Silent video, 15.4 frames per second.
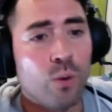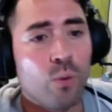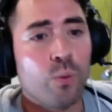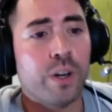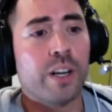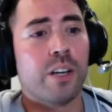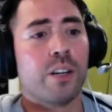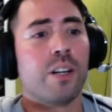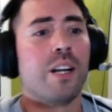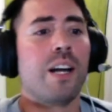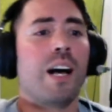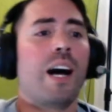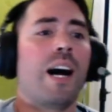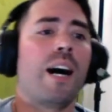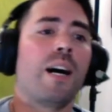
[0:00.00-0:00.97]
where
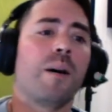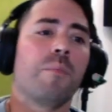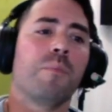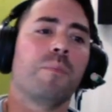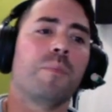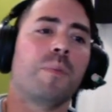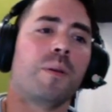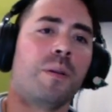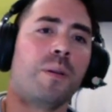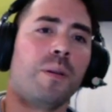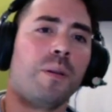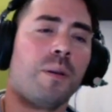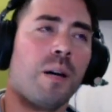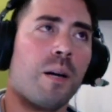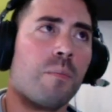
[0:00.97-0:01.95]
um,
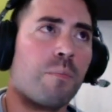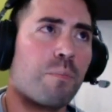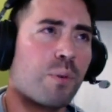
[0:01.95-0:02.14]
I'm